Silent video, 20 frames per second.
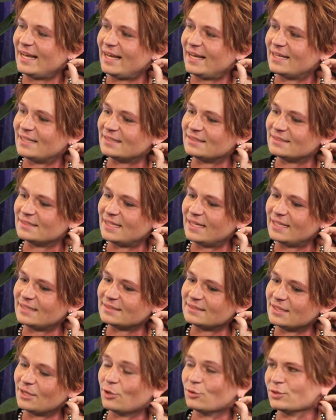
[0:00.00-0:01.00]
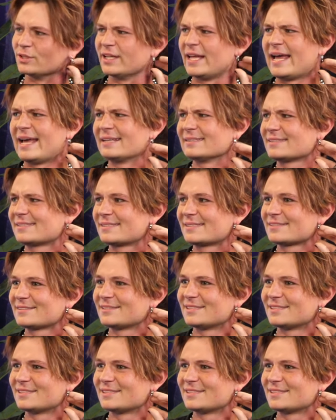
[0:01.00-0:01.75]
And oh, Lance,